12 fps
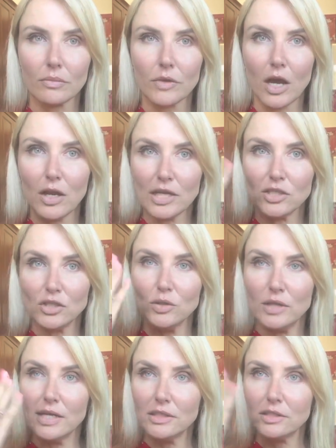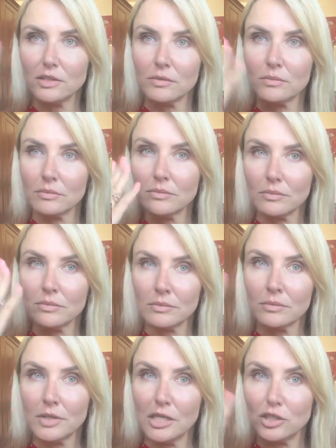I like to do this,
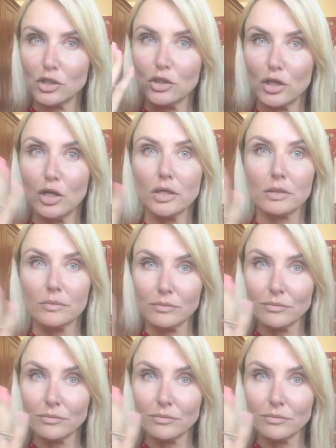it's a good look,